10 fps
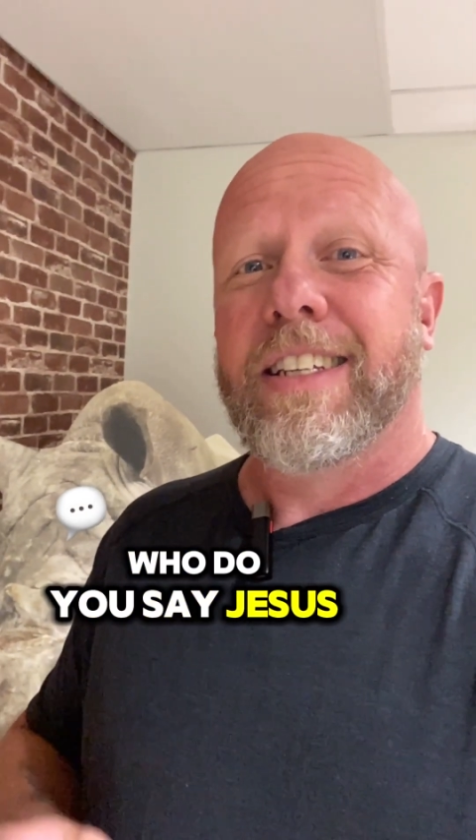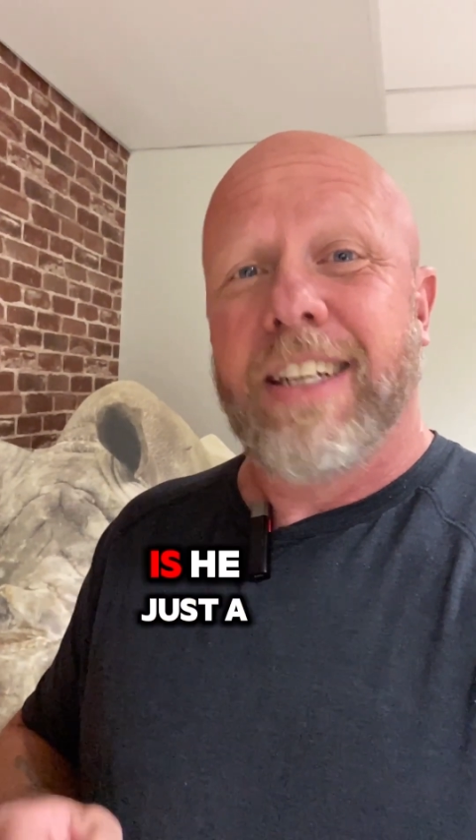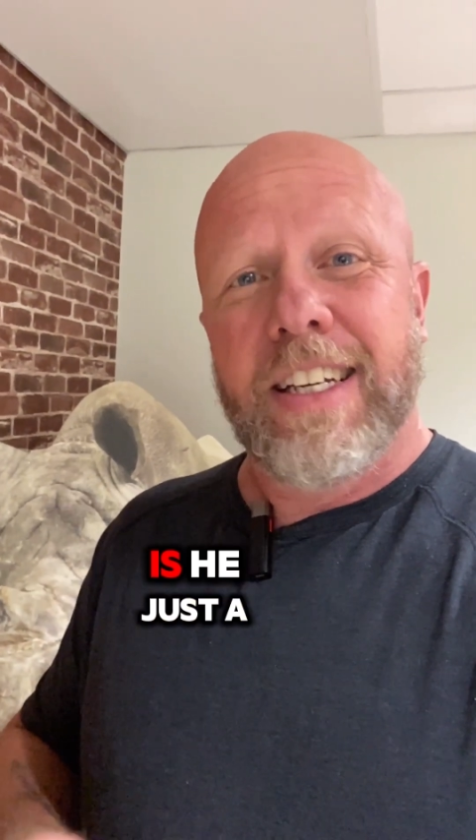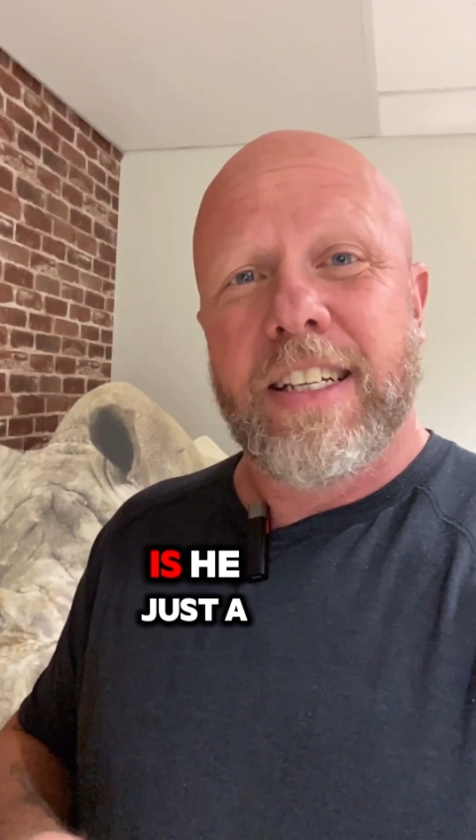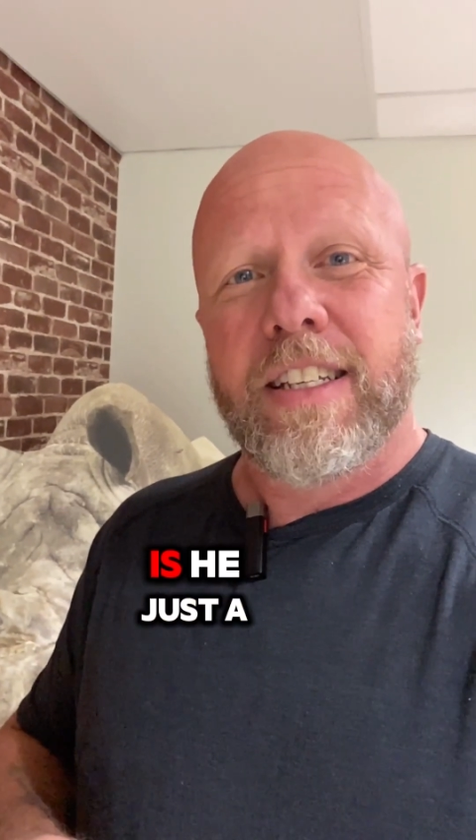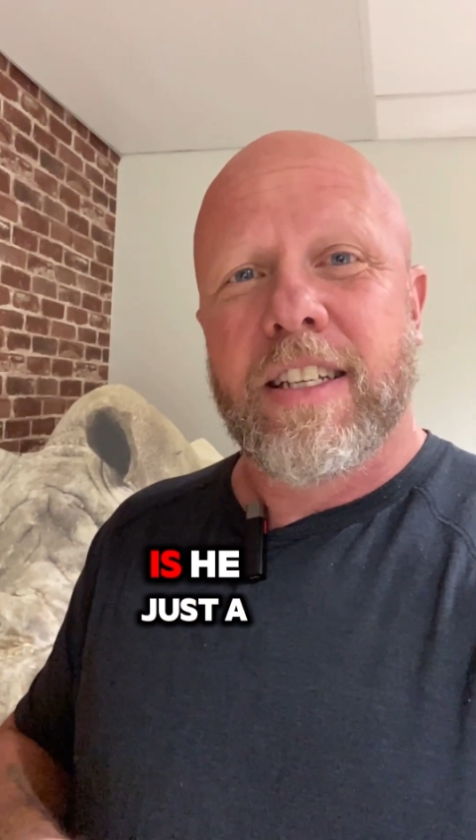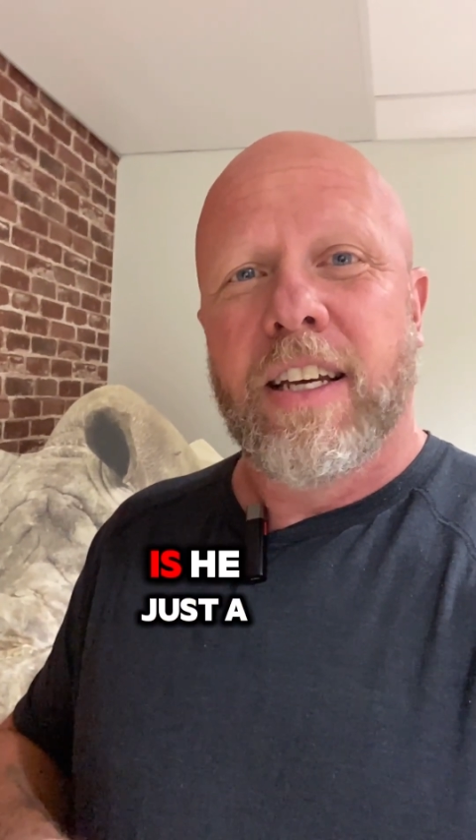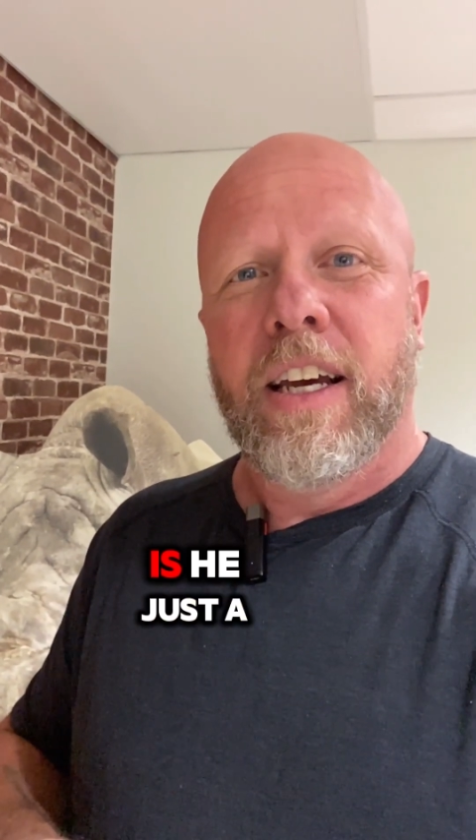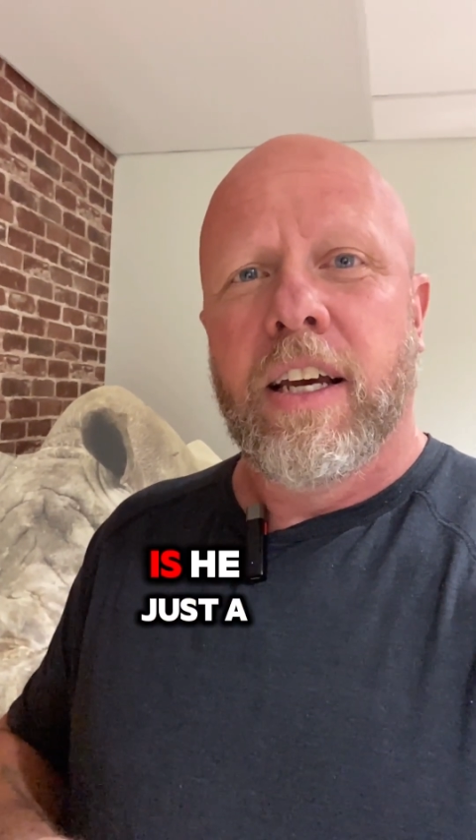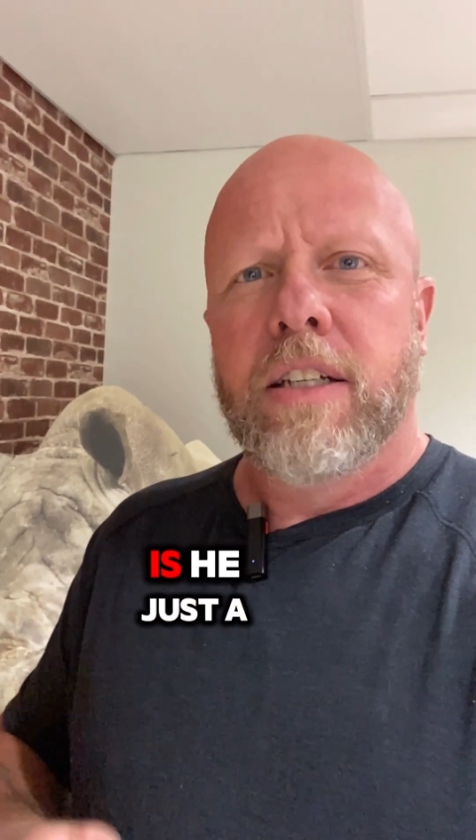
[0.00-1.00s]
is?
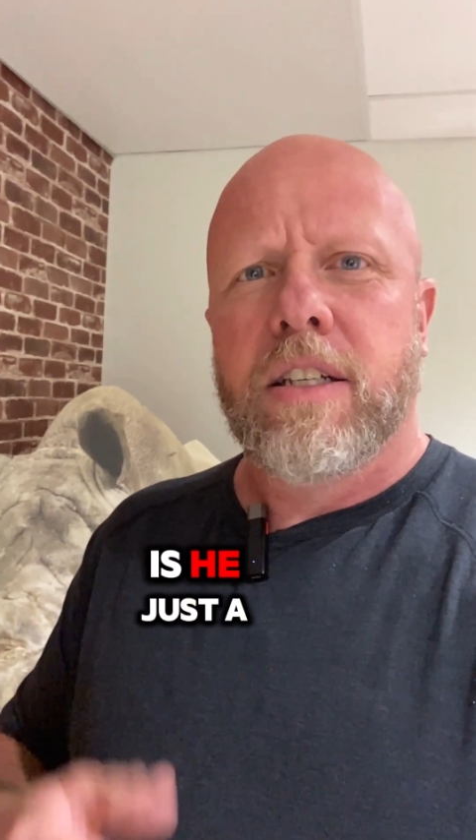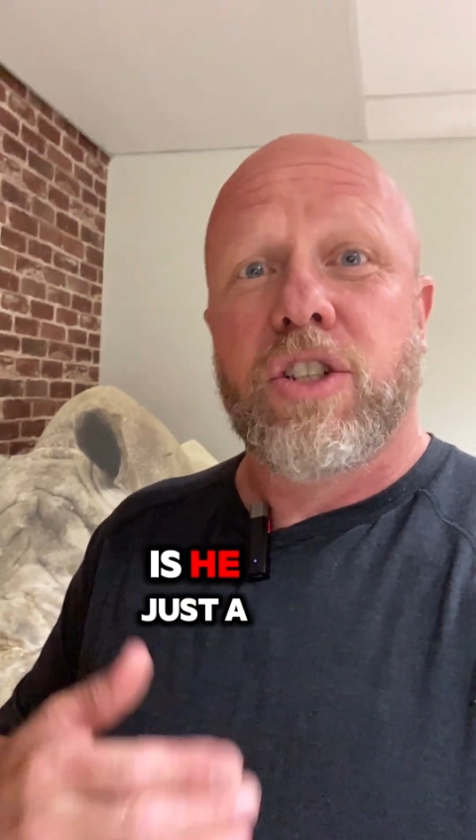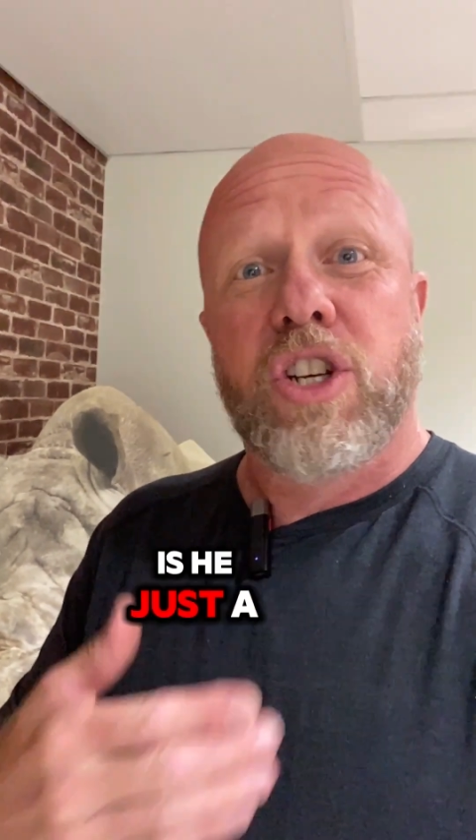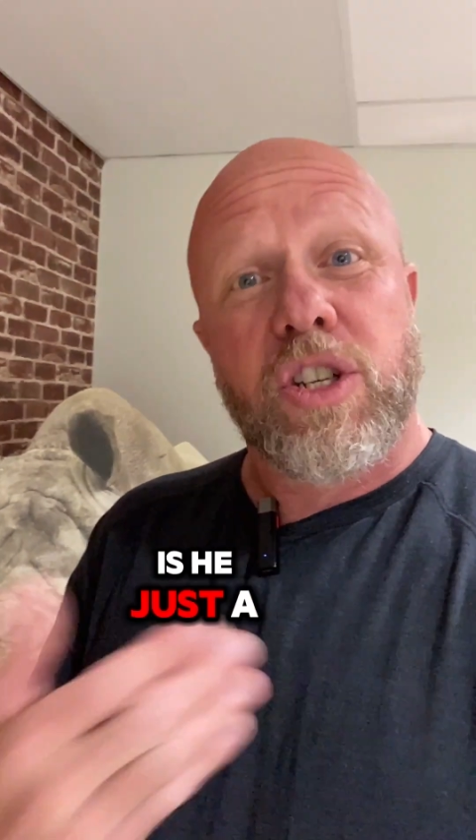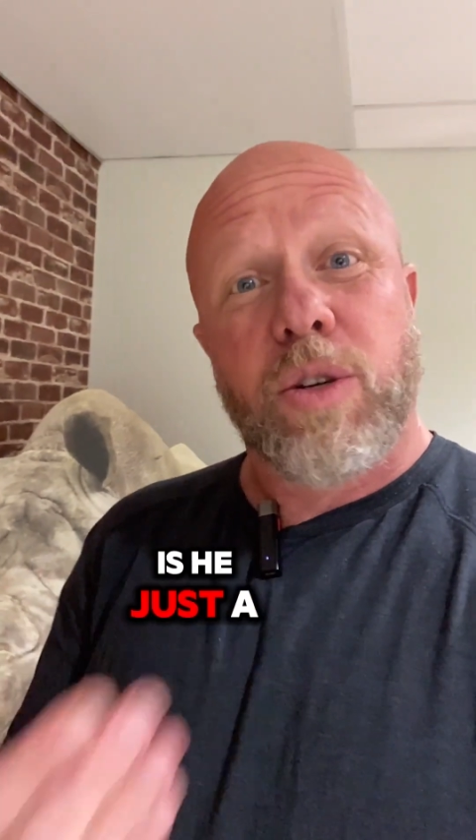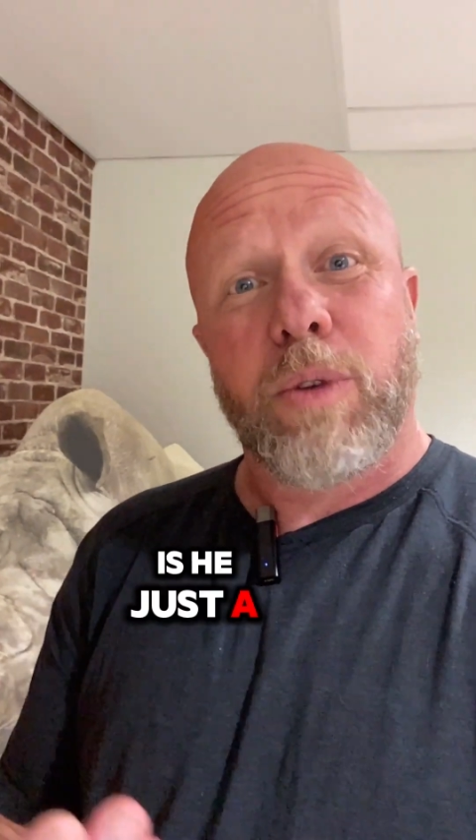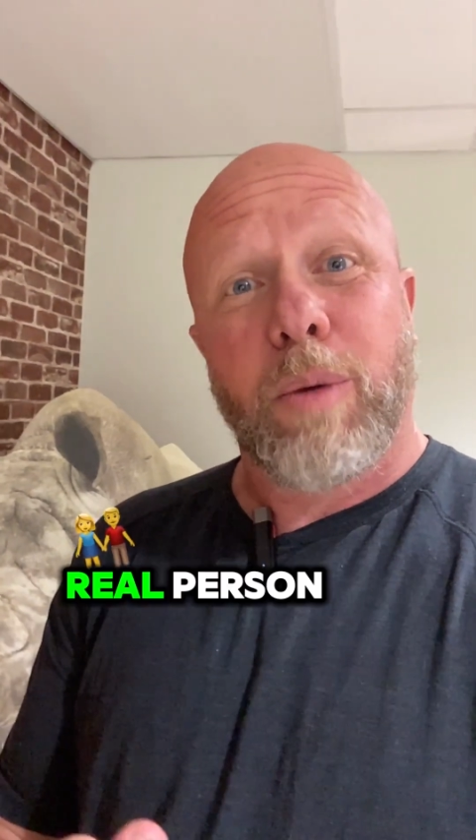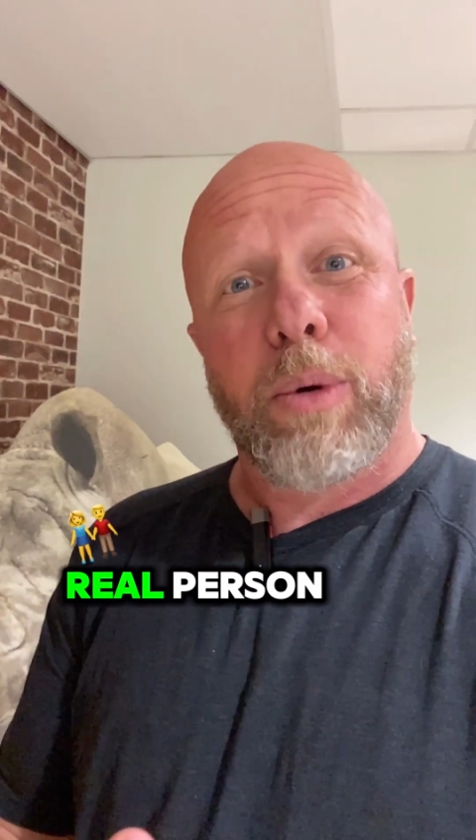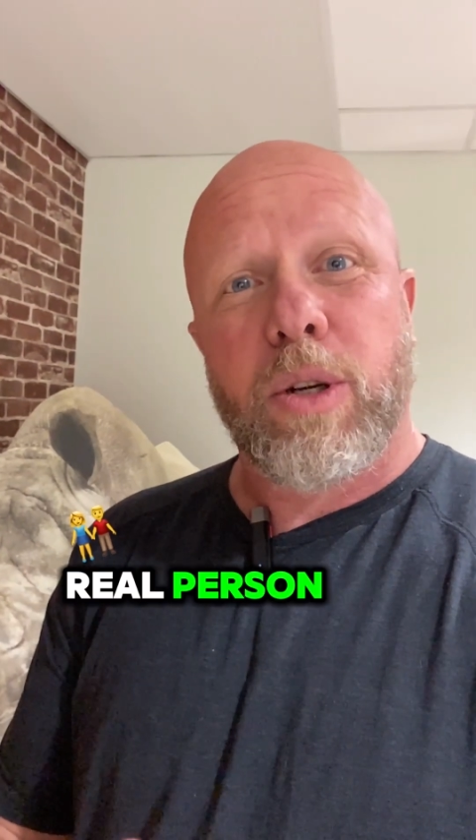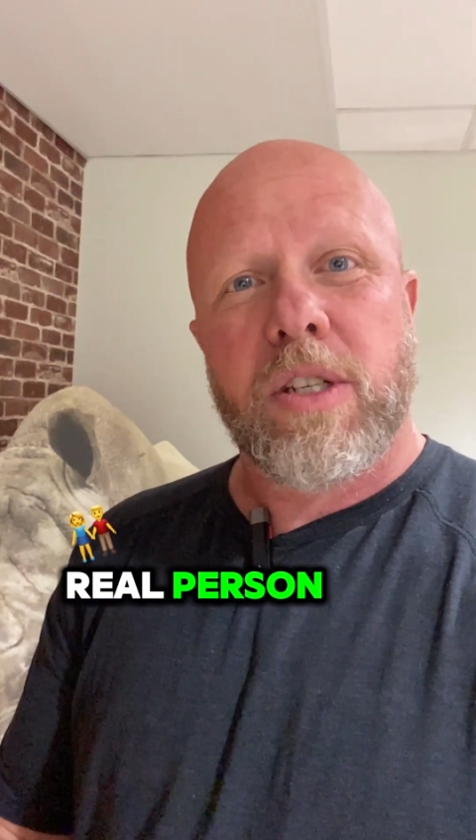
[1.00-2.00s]
Is he just a real
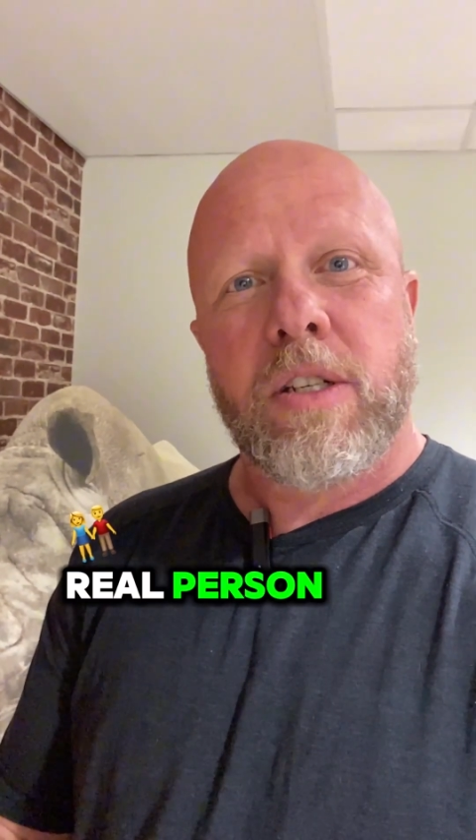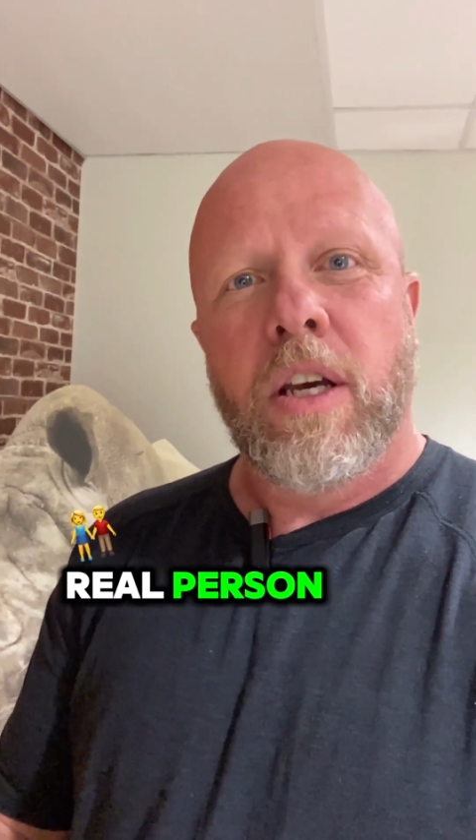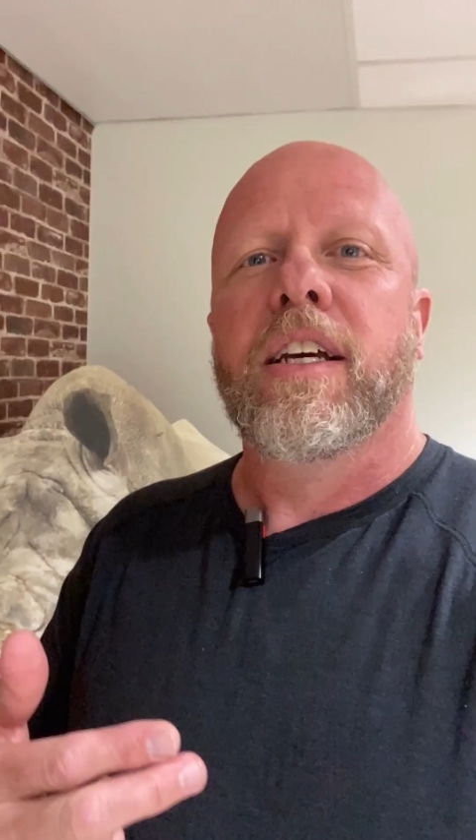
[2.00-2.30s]
person?